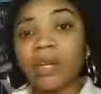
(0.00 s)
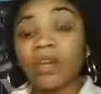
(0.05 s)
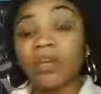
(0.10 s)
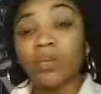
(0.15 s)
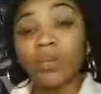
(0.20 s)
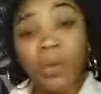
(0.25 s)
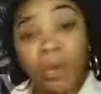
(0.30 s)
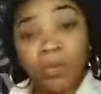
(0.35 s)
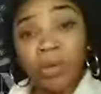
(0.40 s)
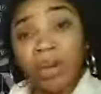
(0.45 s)

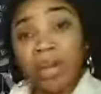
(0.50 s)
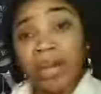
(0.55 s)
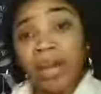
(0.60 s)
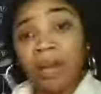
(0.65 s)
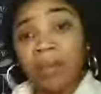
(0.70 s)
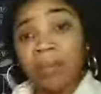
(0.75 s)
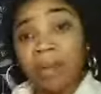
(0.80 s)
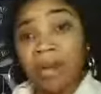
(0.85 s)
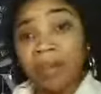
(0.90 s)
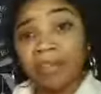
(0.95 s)
we want
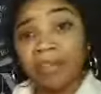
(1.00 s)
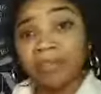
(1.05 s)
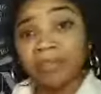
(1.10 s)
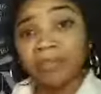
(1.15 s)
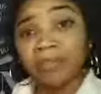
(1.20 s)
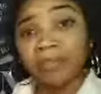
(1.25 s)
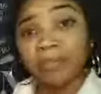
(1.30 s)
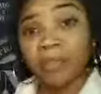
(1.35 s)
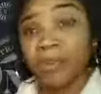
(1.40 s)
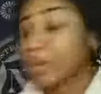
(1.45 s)
compounding.
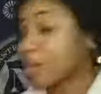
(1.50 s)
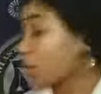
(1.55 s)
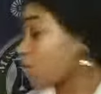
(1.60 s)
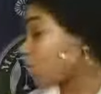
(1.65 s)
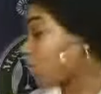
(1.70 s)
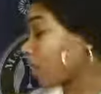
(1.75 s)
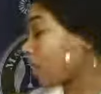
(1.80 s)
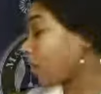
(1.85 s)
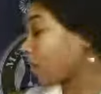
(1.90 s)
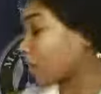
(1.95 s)
We
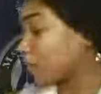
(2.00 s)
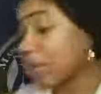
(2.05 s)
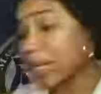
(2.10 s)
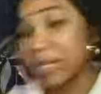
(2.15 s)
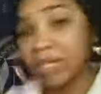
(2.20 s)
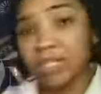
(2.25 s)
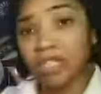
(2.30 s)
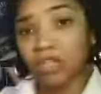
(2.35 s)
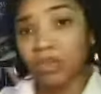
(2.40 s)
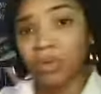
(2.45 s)
don't want our
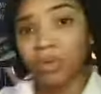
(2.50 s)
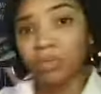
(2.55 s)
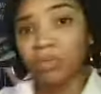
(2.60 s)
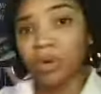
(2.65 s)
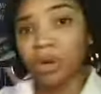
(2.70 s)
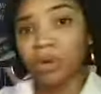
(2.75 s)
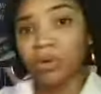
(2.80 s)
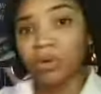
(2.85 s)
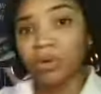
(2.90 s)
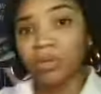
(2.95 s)
money to
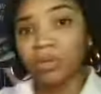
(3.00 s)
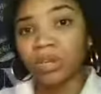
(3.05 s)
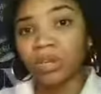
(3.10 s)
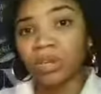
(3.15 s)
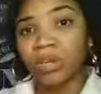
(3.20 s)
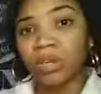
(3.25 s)
erode.